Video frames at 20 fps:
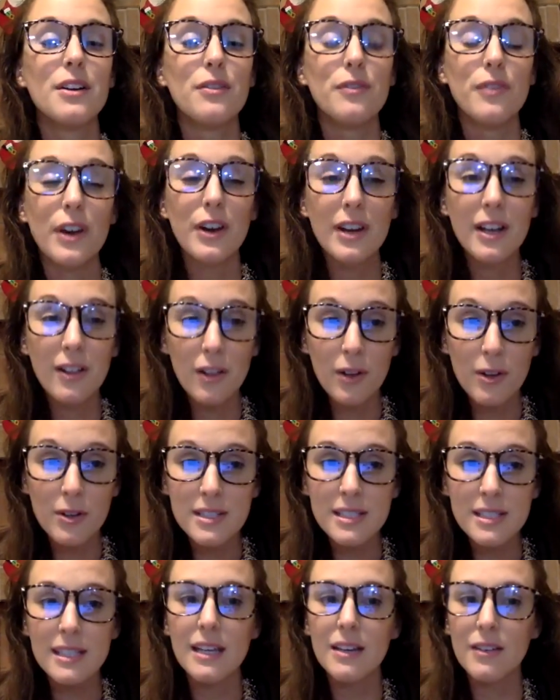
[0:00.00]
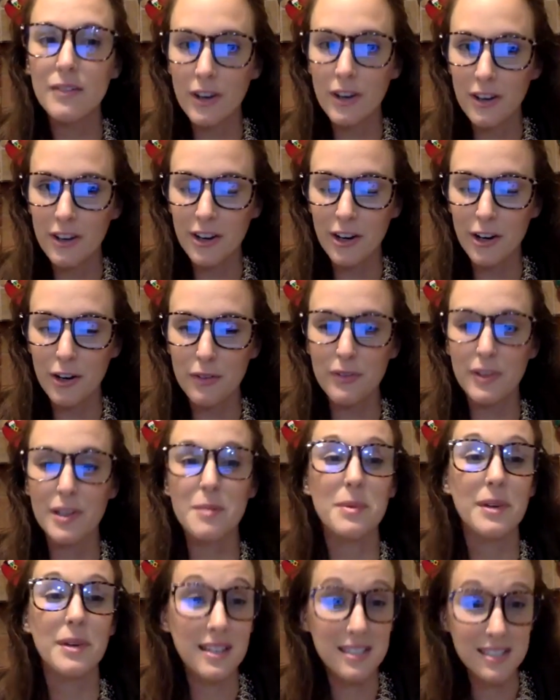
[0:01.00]
very closely and very carefully
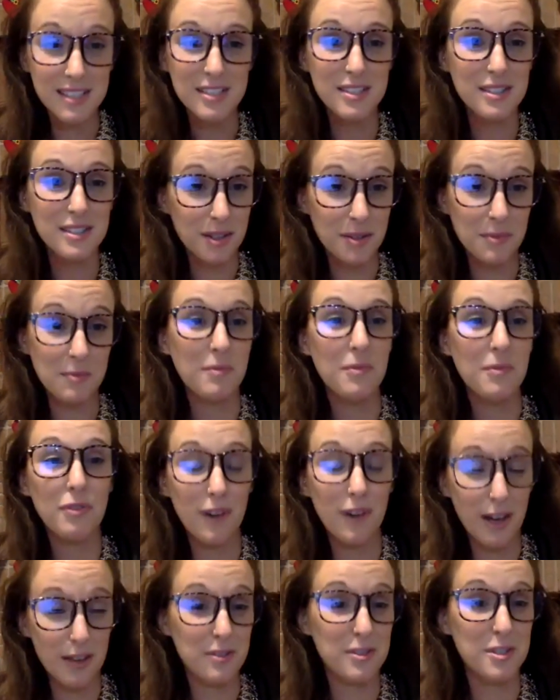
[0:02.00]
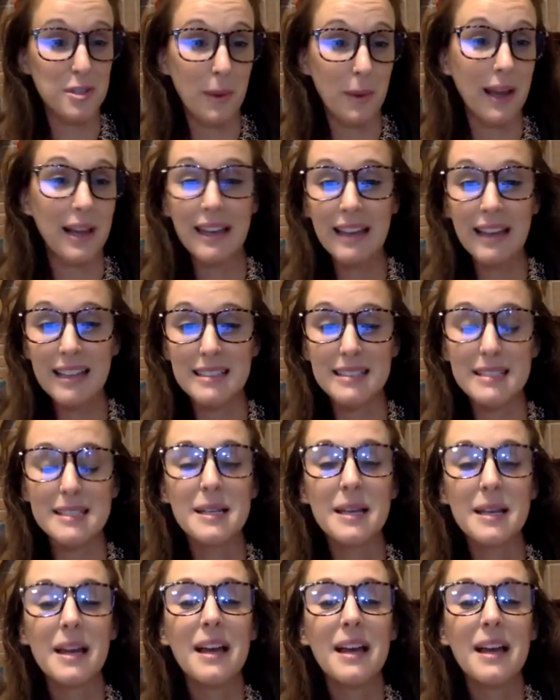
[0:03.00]
because he's the father to my kids.